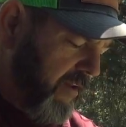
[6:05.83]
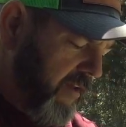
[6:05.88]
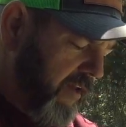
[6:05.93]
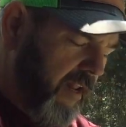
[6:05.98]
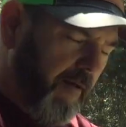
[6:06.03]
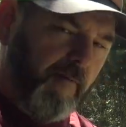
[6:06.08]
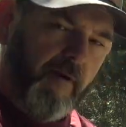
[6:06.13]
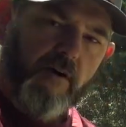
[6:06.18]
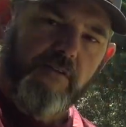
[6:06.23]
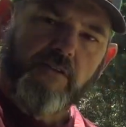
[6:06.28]

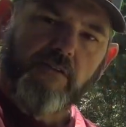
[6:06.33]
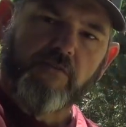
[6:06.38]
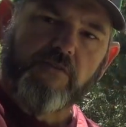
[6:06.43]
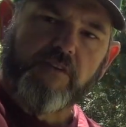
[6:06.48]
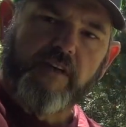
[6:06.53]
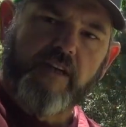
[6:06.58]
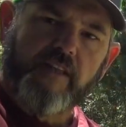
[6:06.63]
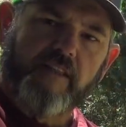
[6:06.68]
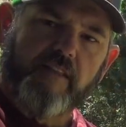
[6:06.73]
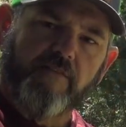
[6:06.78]
and I'm also
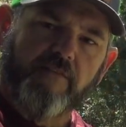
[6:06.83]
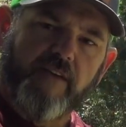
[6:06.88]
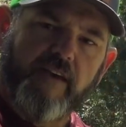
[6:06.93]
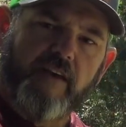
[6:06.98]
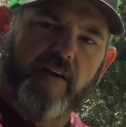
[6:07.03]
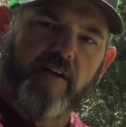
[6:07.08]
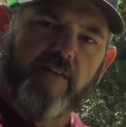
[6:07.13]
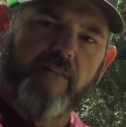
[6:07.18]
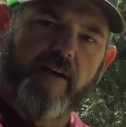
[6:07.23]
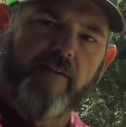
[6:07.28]
setting the
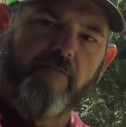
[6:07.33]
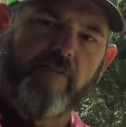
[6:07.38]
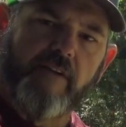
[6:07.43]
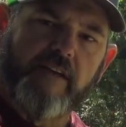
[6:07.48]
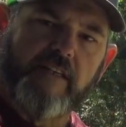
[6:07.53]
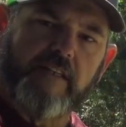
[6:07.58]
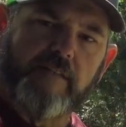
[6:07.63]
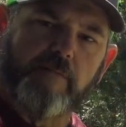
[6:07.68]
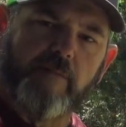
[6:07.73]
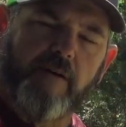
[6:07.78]
feel of that
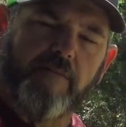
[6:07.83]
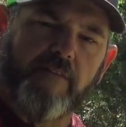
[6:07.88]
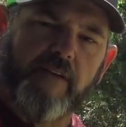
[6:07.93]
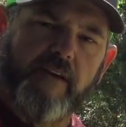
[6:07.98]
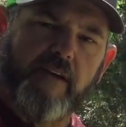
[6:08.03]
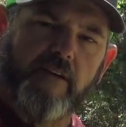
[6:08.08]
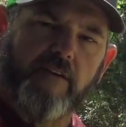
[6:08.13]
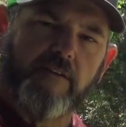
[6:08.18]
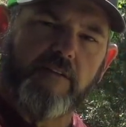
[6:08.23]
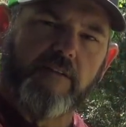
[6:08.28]
release in my
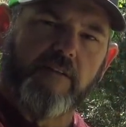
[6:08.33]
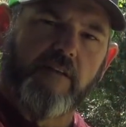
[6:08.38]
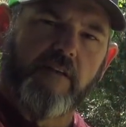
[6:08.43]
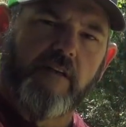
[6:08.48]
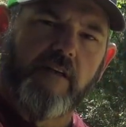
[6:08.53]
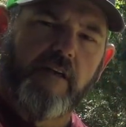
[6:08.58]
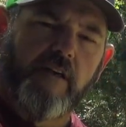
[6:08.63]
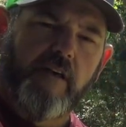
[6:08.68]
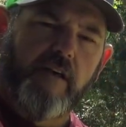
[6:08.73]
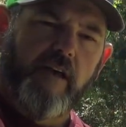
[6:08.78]
fingers.
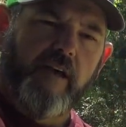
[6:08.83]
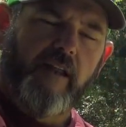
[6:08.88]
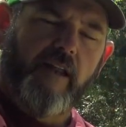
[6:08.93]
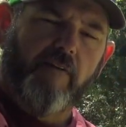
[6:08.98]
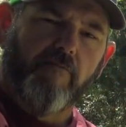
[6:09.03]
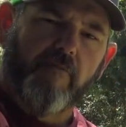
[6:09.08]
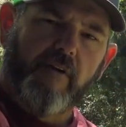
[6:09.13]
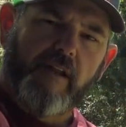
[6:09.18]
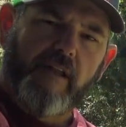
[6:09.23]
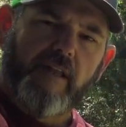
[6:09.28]
And I
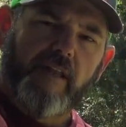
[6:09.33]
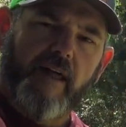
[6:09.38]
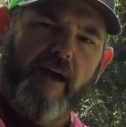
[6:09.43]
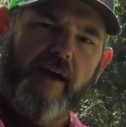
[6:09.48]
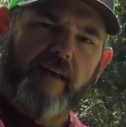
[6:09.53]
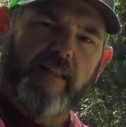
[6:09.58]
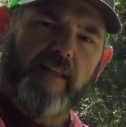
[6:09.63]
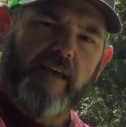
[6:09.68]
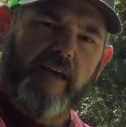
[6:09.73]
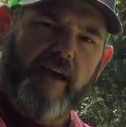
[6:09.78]
really
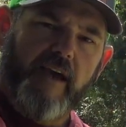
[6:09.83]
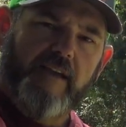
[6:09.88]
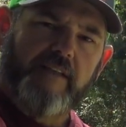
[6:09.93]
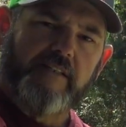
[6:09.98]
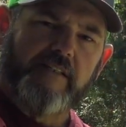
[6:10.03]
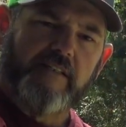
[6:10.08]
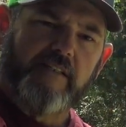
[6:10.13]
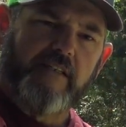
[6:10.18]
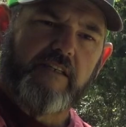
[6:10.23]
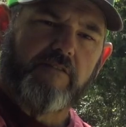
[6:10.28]
like the
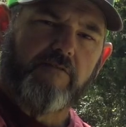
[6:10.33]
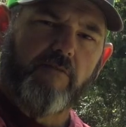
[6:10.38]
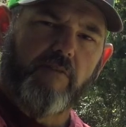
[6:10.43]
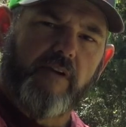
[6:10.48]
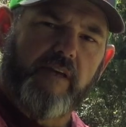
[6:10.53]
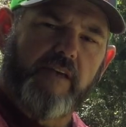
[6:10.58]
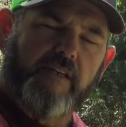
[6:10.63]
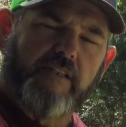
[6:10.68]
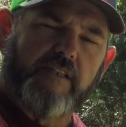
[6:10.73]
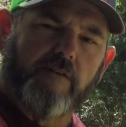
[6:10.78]
edges of this
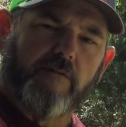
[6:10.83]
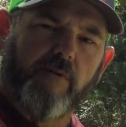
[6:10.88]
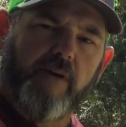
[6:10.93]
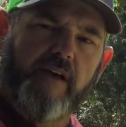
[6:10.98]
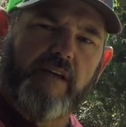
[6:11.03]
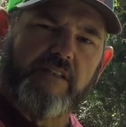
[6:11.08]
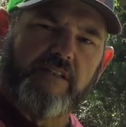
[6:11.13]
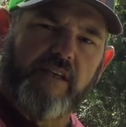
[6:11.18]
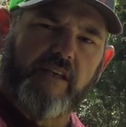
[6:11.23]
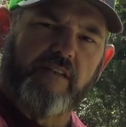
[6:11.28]
release, the way
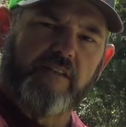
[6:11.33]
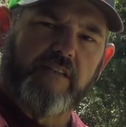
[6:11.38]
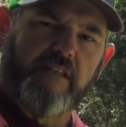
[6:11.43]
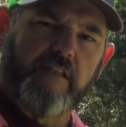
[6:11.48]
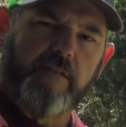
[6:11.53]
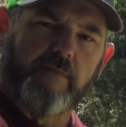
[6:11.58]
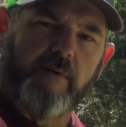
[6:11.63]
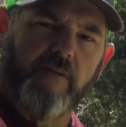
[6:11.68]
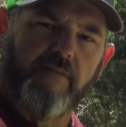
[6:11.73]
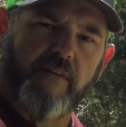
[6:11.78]
it settles
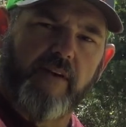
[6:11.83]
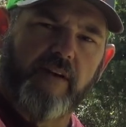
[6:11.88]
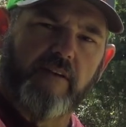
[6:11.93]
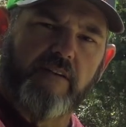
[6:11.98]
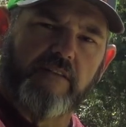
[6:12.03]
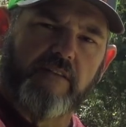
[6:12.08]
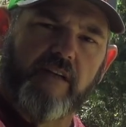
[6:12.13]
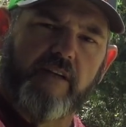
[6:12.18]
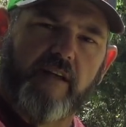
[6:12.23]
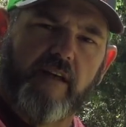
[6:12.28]
into my
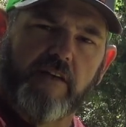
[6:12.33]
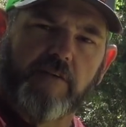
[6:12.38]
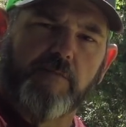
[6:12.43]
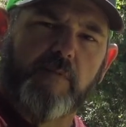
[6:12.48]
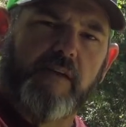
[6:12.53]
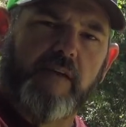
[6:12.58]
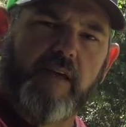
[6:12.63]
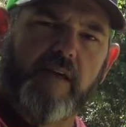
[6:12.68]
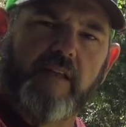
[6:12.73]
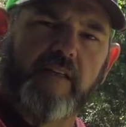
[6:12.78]
fingers there. It helps
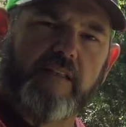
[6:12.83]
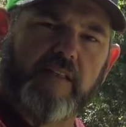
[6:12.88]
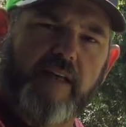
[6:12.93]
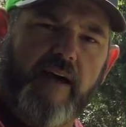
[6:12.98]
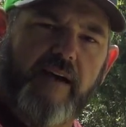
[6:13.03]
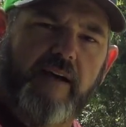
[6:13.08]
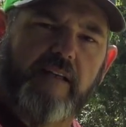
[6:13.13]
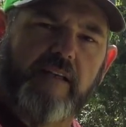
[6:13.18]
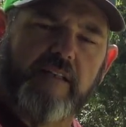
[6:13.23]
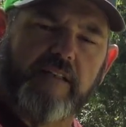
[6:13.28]
me get
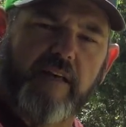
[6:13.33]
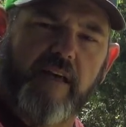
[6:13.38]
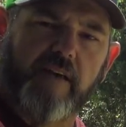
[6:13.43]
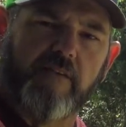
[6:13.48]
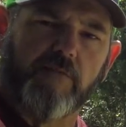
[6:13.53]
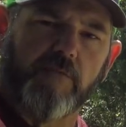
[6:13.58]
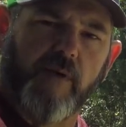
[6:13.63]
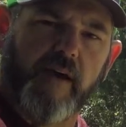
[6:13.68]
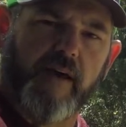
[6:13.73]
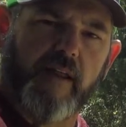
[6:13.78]
exactly the
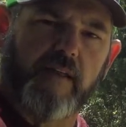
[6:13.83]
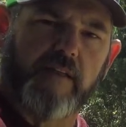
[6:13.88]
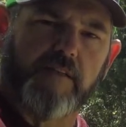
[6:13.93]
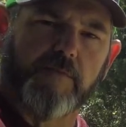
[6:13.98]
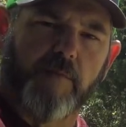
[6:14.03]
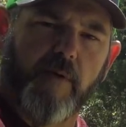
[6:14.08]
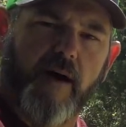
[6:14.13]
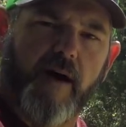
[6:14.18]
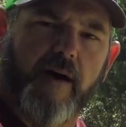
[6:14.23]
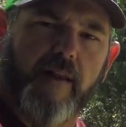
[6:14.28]
same
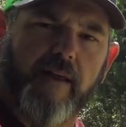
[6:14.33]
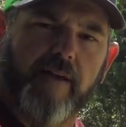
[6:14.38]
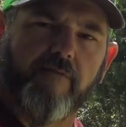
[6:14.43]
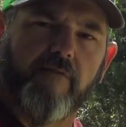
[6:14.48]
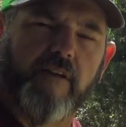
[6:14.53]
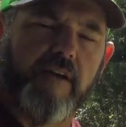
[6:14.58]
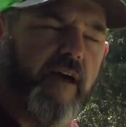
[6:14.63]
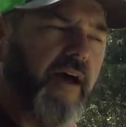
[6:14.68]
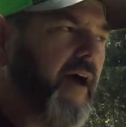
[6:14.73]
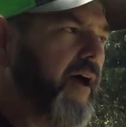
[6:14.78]
spot
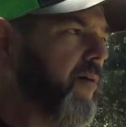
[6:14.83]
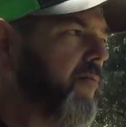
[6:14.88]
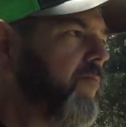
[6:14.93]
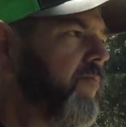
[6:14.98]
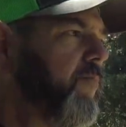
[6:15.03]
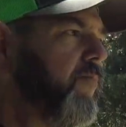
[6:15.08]
every time.